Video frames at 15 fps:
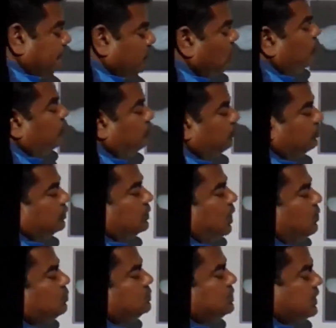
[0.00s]

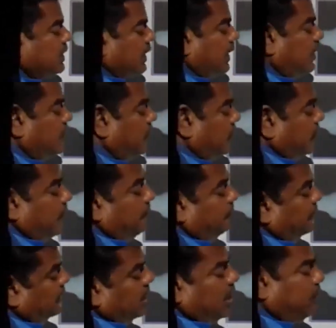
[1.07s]
Now see
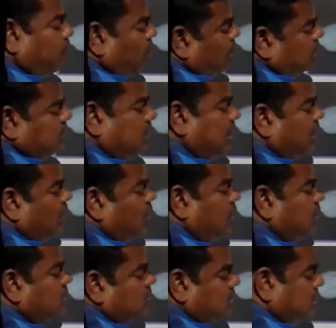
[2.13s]
here pollination and
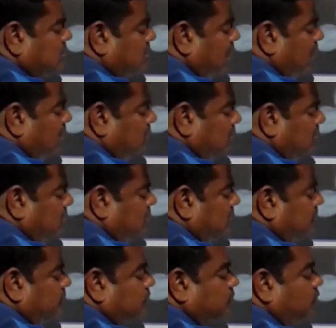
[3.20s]
all these things are
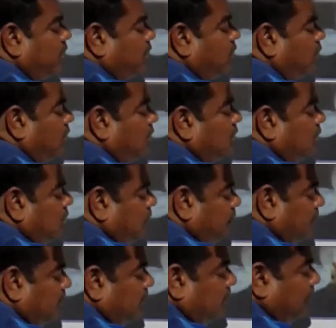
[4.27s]
going on,
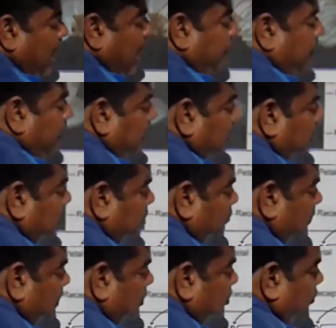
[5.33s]
but the apple, this
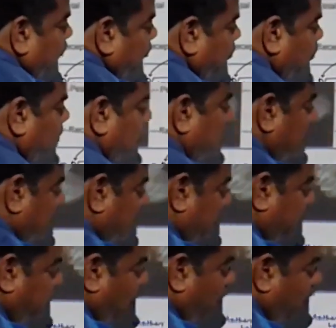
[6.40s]
one is a fruit,
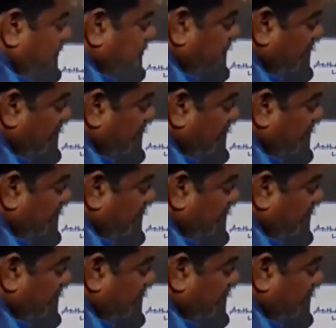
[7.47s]
it forms